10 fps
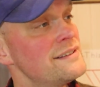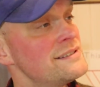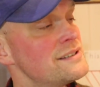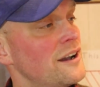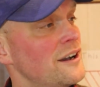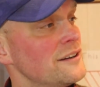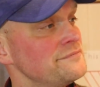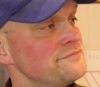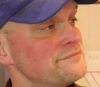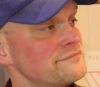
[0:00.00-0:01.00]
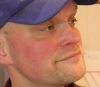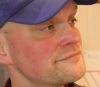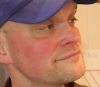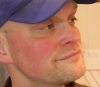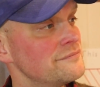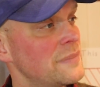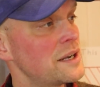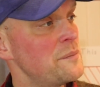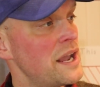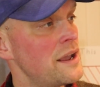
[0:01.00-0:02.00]
So, but
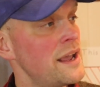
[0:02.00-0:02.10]
they may,